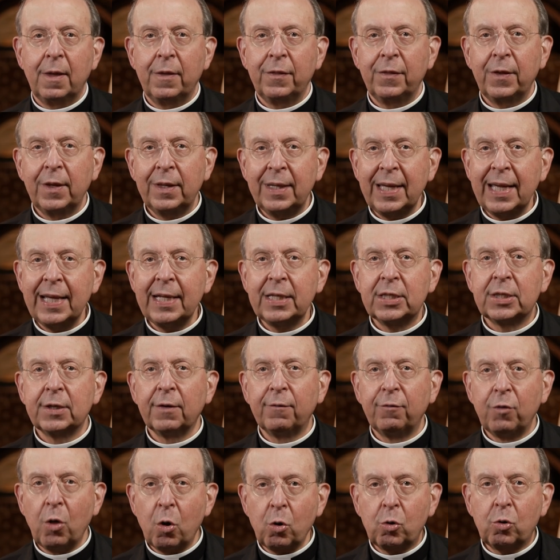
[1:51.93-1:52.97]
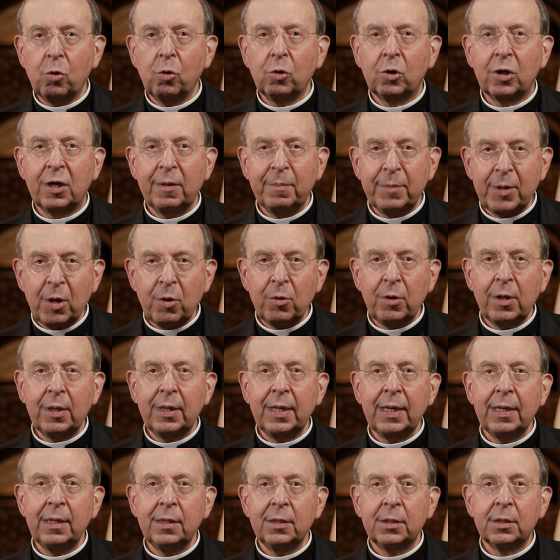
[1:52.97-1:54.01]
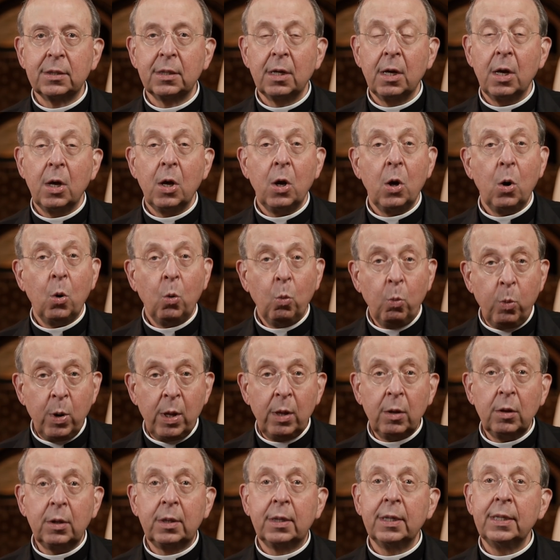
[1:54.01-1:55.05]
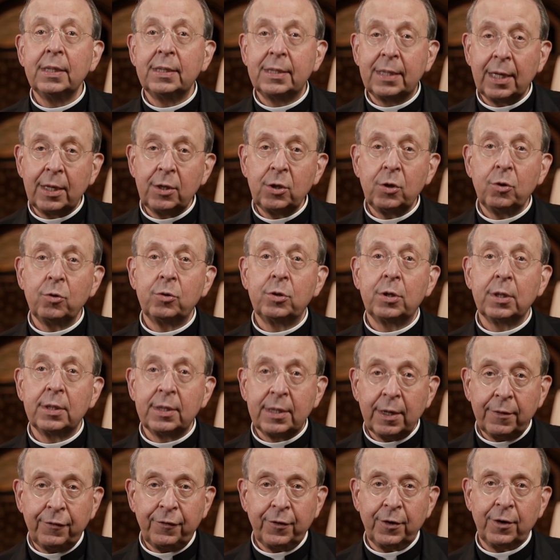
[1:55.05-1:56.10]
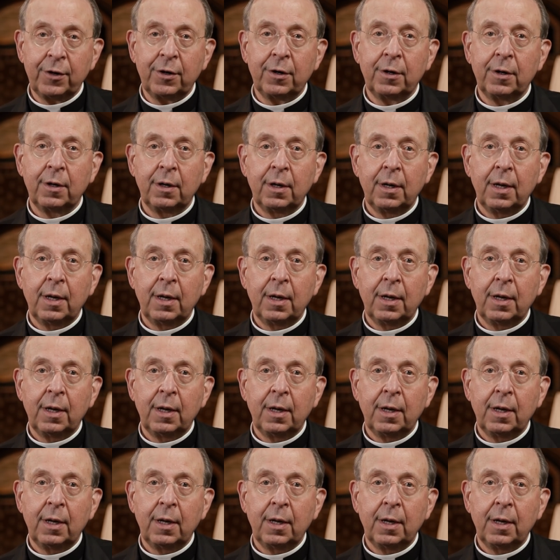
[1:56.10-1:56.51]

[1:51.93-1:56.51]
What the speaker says: The needs of local communities will continue to differ,